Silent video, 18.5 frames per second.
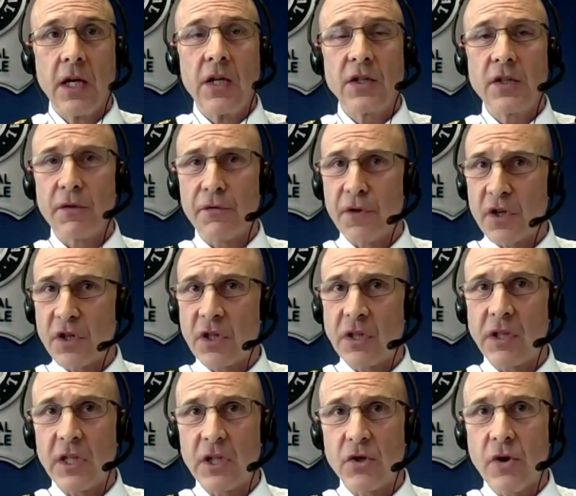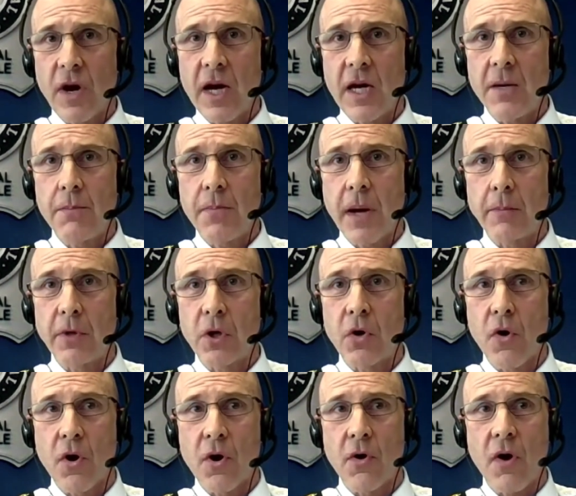Sufficiently trained
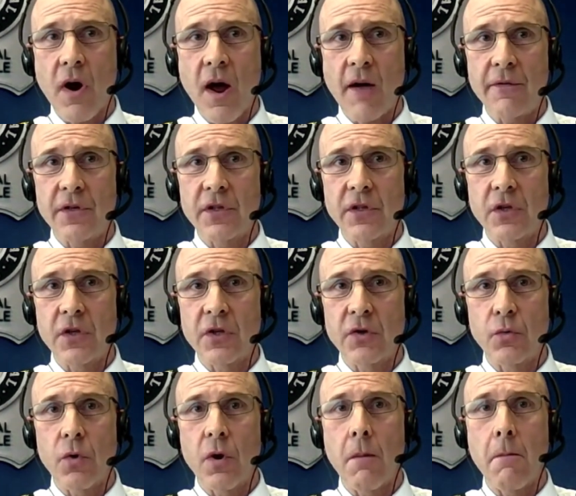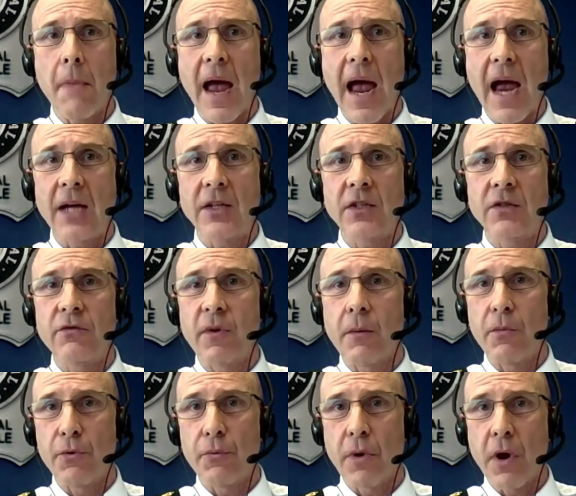public order officers were amassed
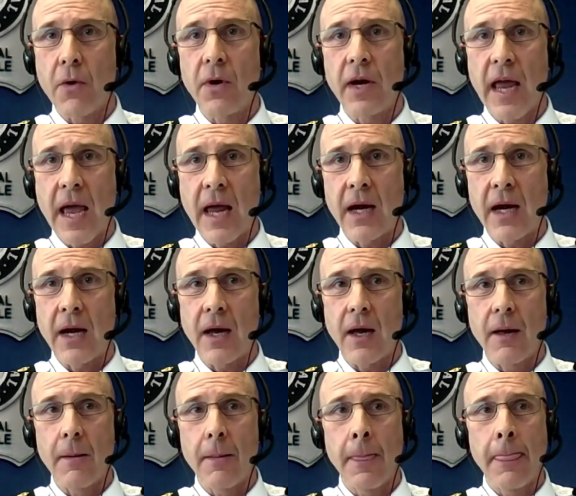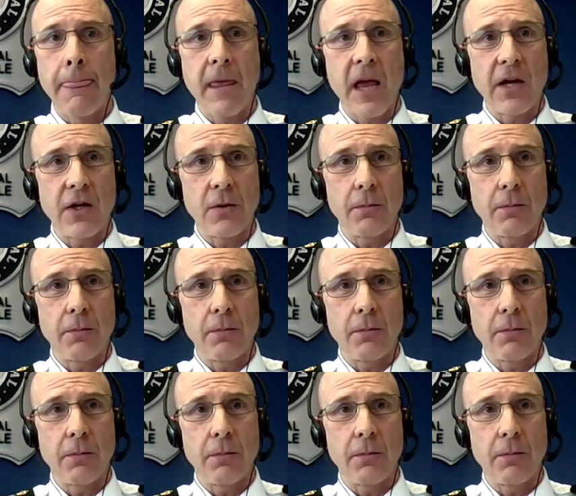from throughout Canada and